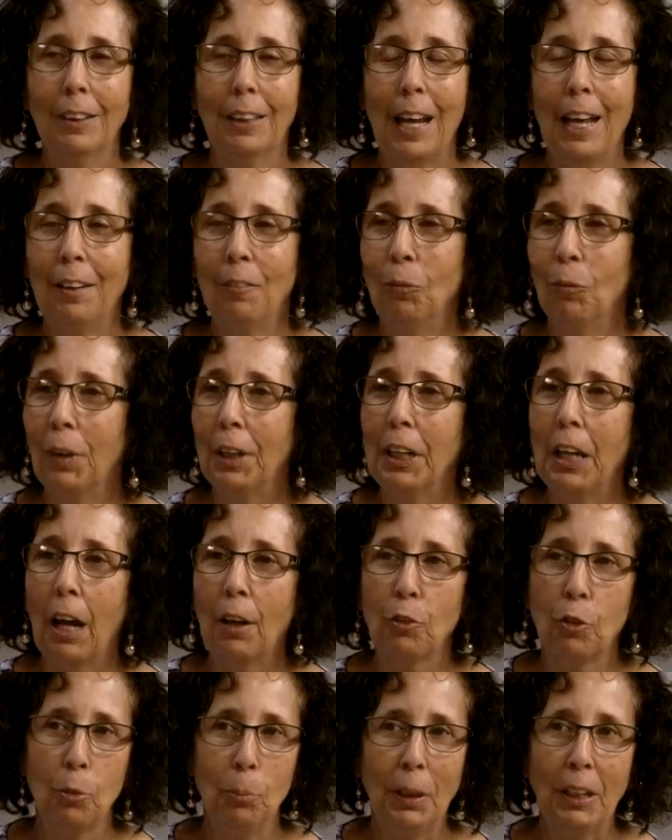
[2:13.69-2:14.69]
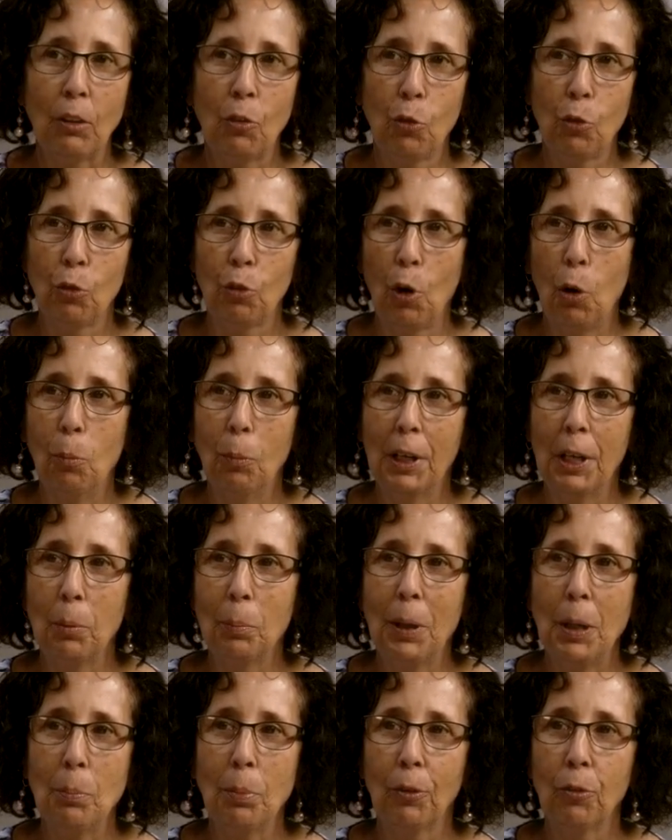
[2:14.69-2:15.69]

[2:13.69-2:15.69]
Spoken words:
And we got to meet so many people.